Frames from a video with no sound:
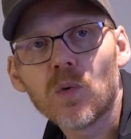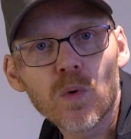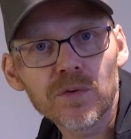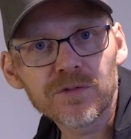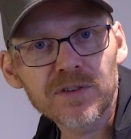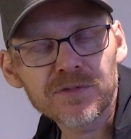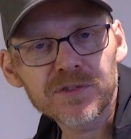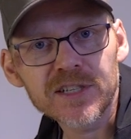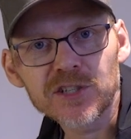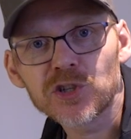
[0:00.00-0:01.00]

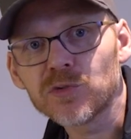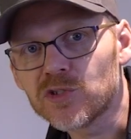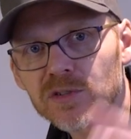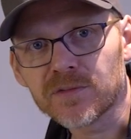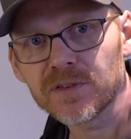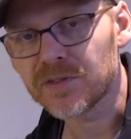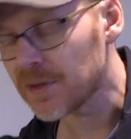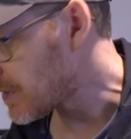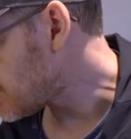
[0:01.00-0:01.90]
150, 250